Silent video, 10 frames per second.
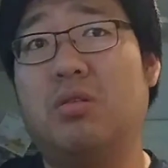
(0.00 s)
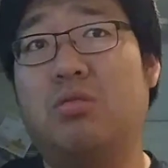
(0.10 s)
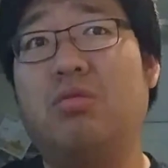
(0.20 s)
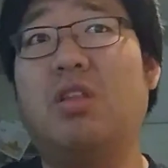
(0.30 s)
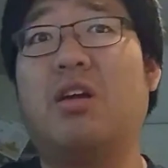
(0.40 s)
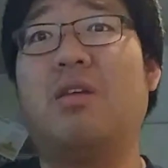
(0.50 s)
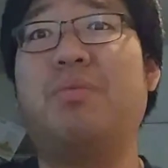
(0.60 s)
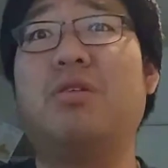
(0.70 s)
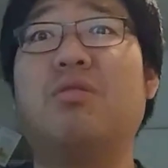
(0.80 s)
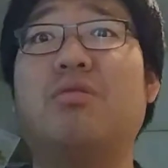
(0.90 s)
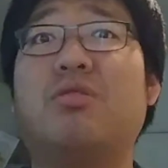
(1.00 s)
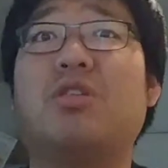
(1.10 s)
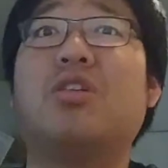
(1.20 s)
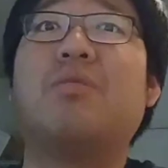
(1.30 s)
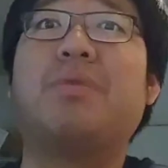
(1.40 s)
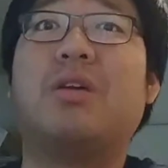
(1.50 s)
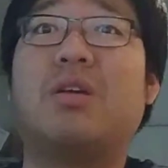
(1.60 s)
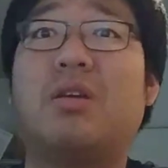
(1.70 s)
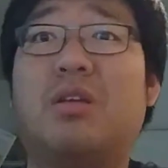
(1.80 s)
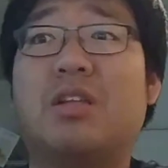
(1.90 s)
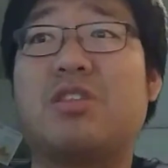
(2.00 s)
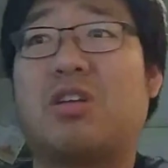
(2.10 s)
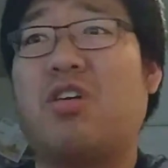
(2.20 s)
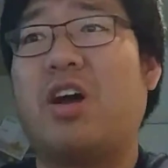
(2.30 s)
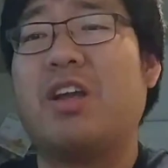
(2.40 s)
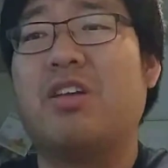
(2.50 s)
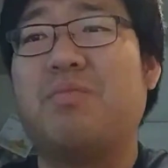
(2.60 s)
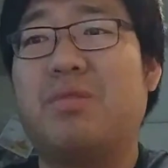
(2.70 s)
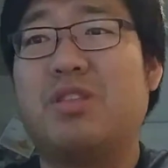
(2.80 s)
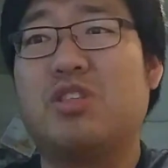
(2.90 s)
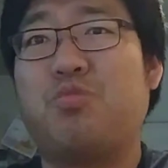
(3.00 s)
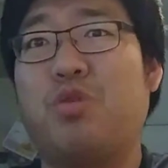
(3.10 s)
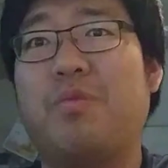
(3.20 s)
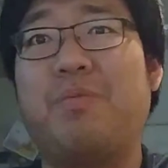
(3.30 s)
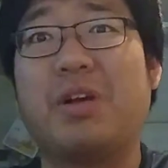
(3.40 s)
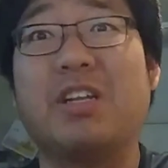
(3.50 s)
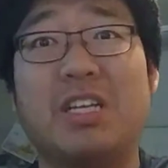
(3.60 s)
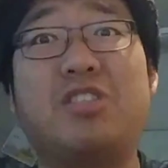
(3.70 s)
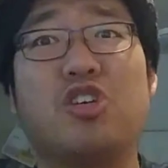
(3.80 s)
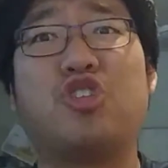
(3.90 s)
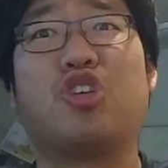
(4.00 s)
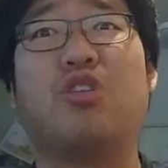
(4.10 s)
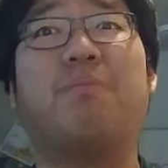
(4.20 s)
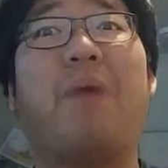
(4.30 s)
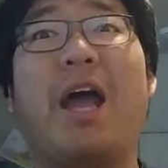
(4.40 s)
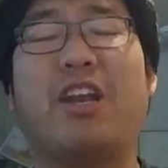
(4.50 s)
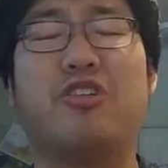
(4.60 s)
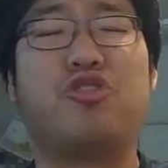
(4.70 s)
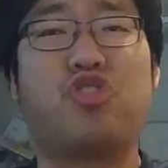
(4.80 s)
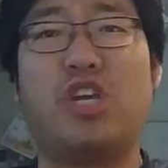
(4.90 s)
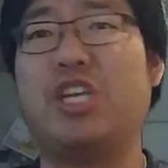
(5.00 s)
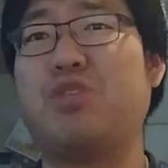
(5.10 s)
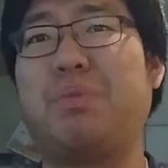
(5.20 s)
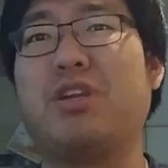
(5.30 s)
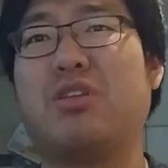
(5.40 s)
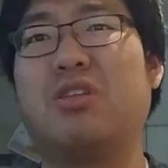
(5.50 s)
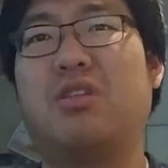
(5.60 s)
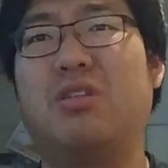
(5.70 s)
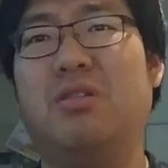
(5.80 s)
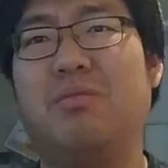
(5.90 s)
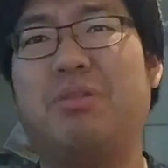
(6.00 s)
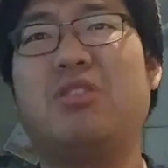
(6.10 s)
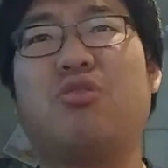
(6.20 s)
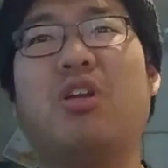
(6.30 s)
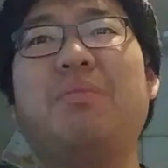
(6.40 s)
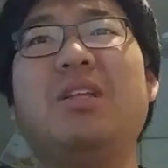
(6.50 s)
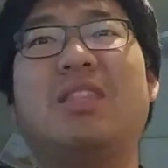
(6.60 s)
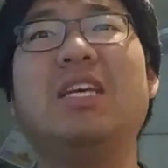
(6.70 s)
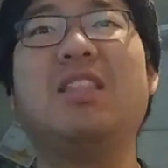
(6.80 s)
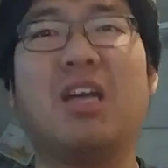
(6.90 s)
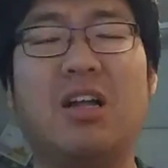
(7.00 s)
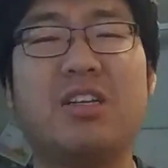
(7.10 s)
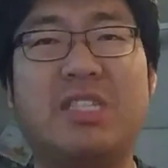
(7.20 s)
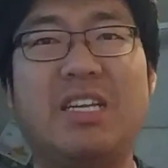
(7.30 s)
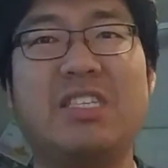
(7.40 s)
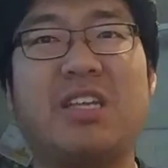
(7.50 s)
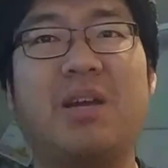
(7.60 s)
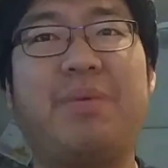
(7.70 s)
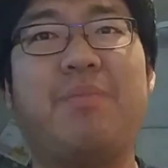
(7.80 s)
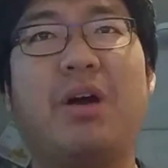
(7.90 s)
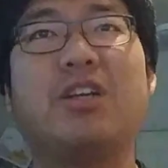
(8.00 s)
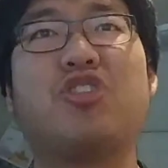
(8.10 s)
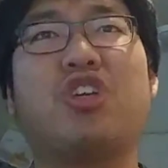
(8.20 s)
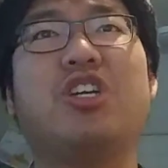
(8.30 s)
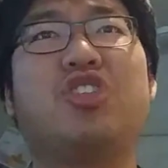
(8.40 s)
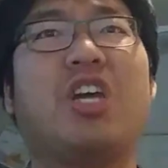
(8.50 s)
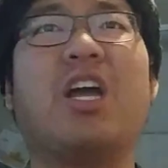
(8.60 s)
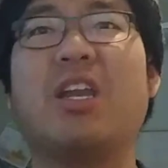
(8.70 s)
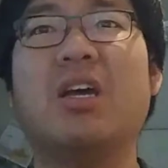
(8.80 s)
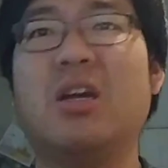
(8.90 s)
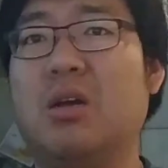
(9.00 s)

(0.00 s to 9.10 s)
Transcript: To a lot of you, it's a kind of a disappointment because it's such a minor change, but Konami did tell us that it's gonna be a minor change, and